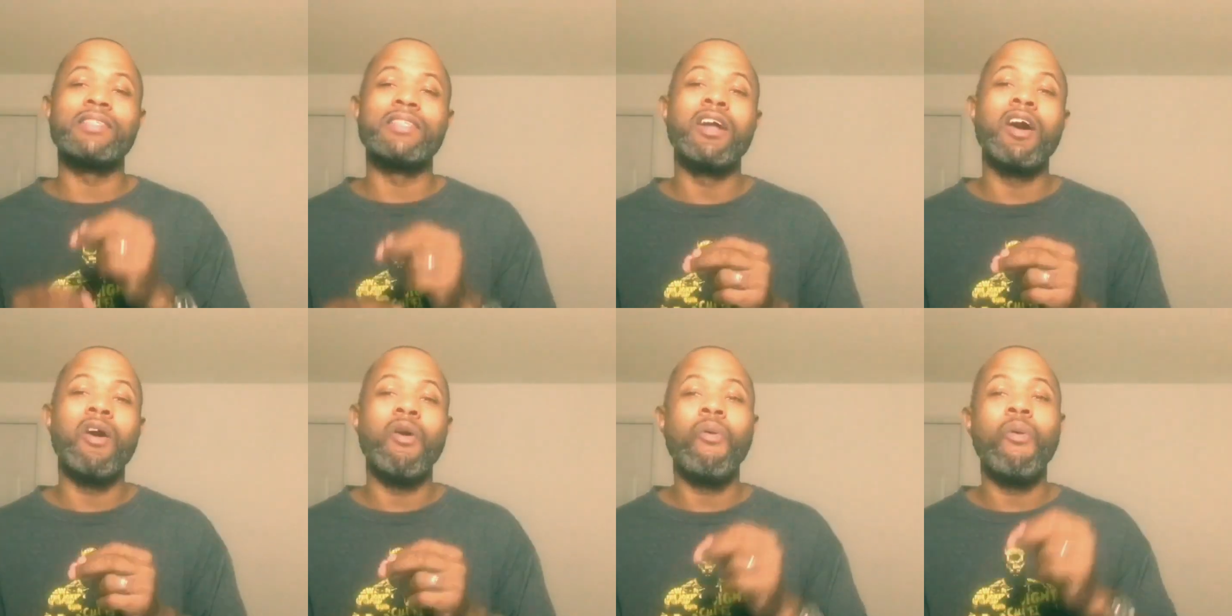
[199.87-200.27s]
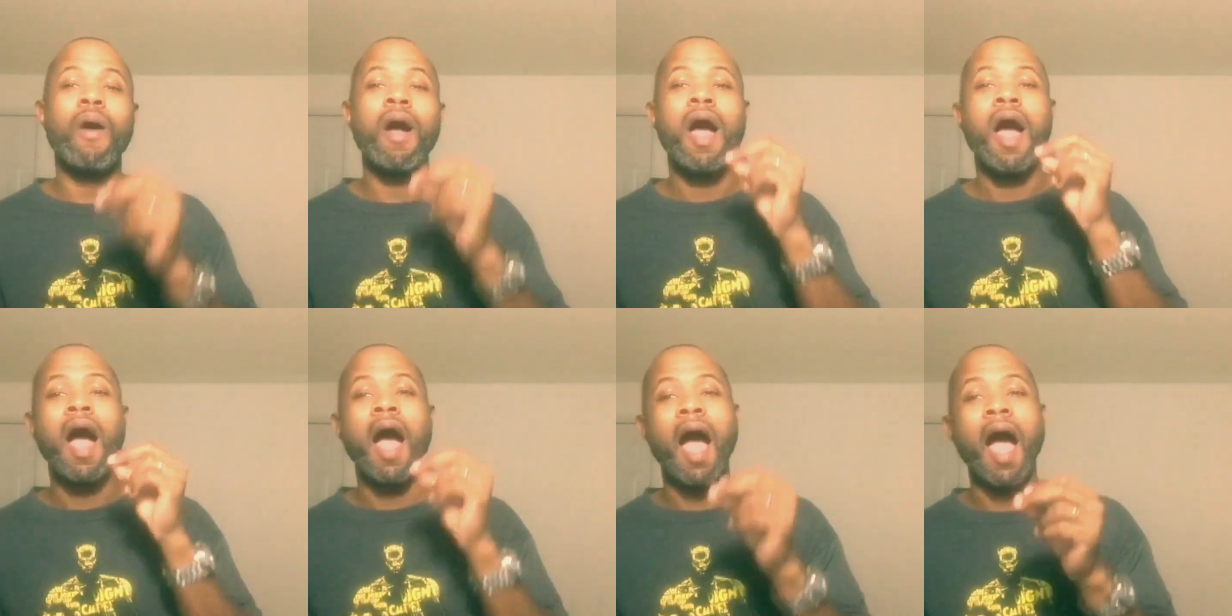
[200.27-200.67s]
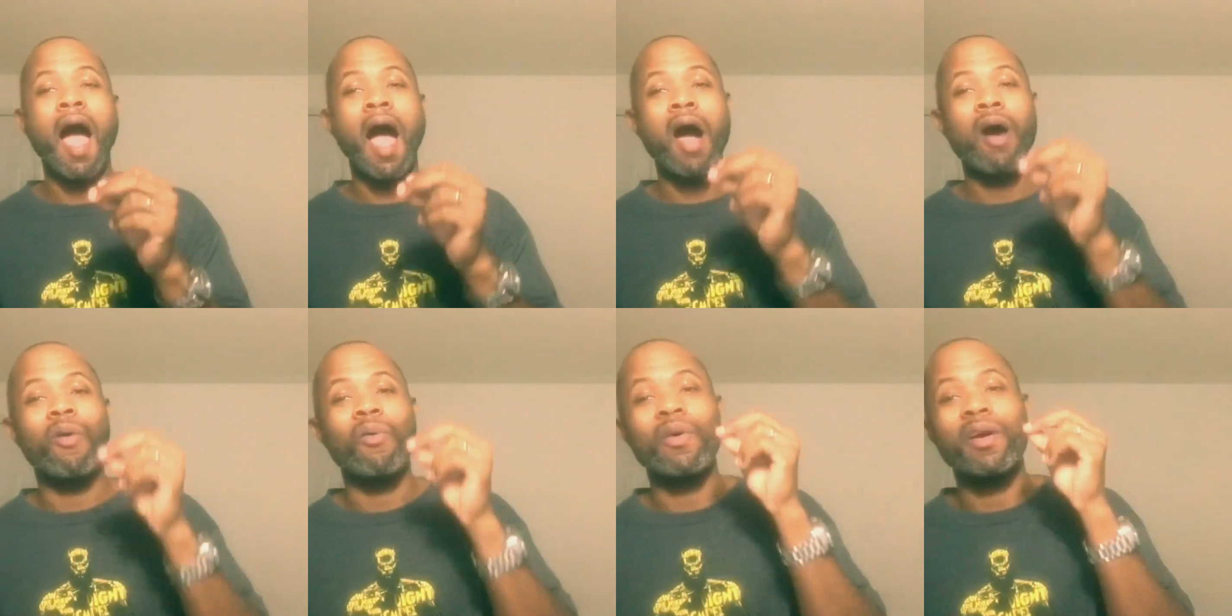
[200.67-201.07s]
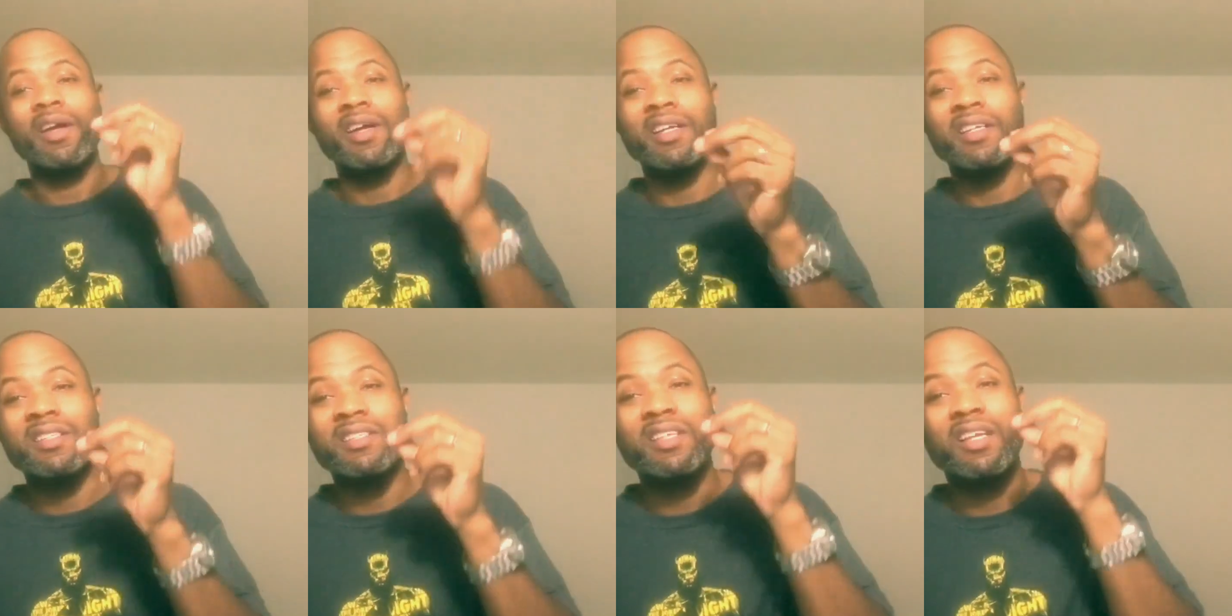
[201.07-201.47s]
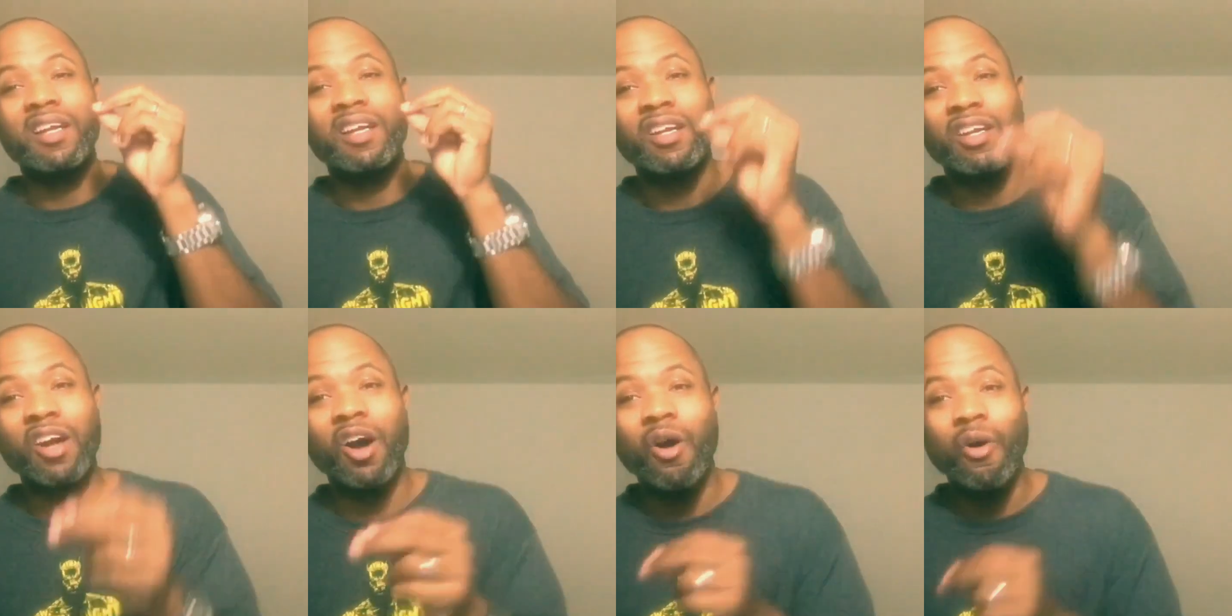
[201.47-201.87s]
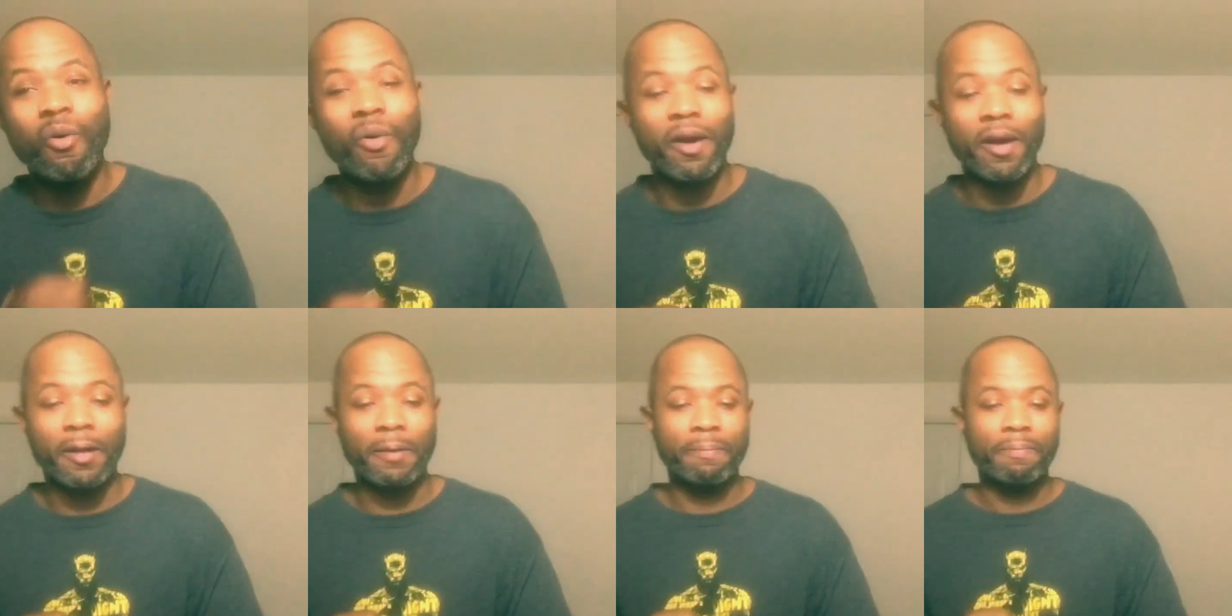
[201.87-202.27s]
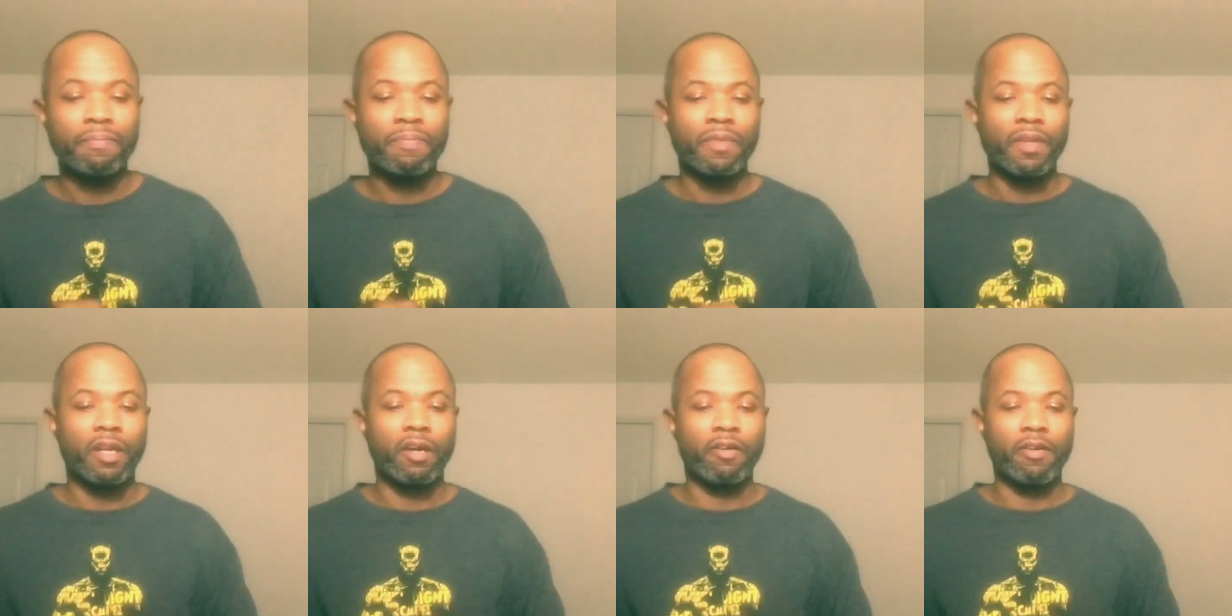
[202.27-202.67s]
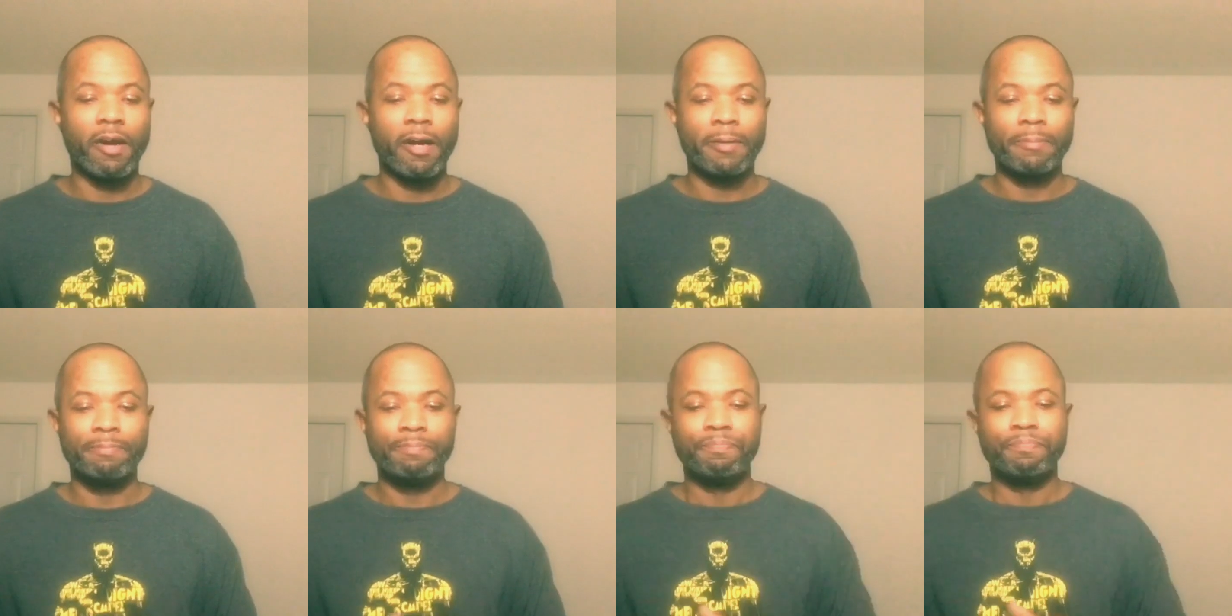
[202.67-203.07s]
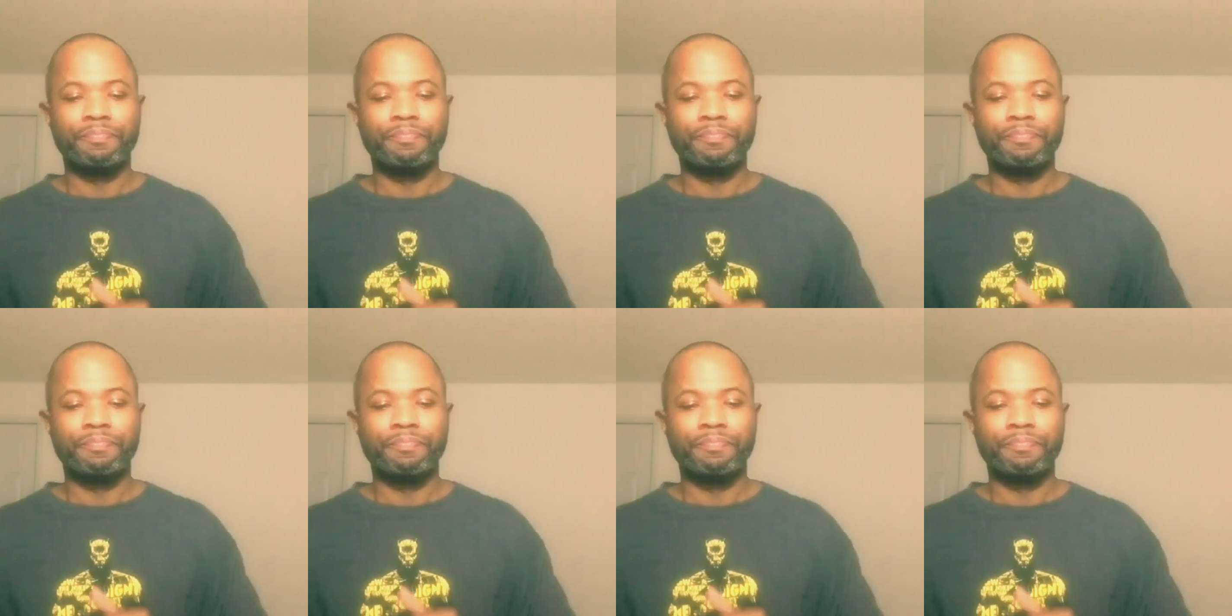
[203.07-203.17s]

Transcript: know how it's going, all right?